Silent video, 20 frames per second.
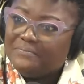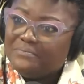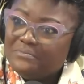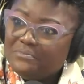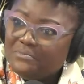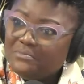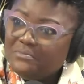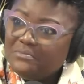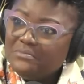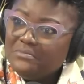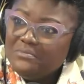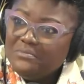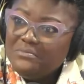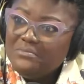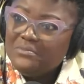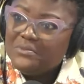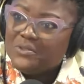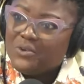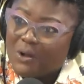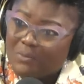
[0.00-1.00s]
But I think,
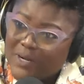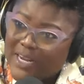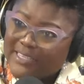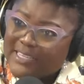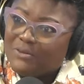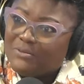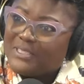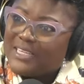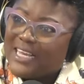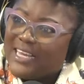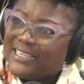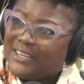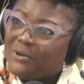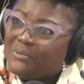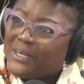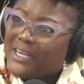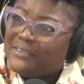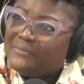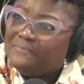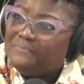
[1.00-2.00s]
sir, the
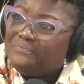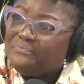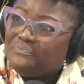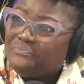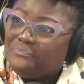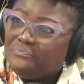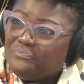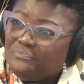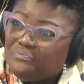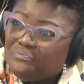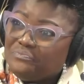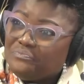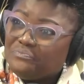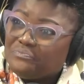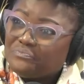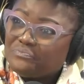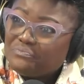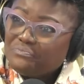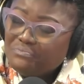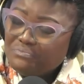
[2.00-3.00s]
response from the FA,
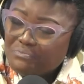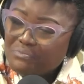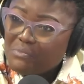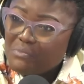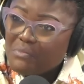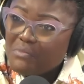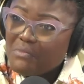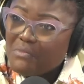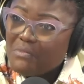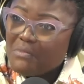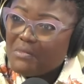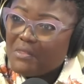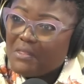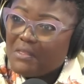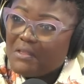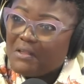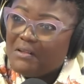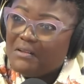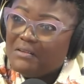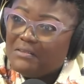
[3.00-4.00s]
choice of
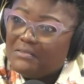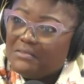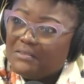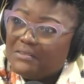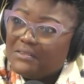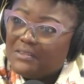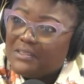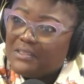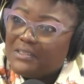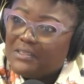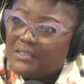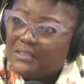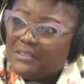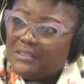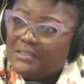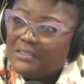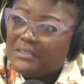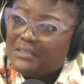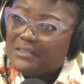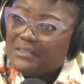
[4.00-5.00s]
words, no, I
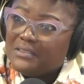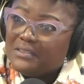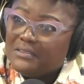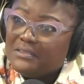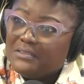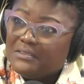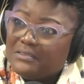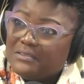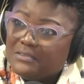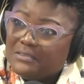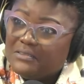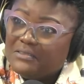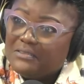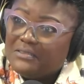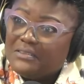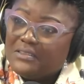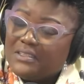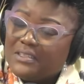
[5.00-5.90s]
am not impressed. But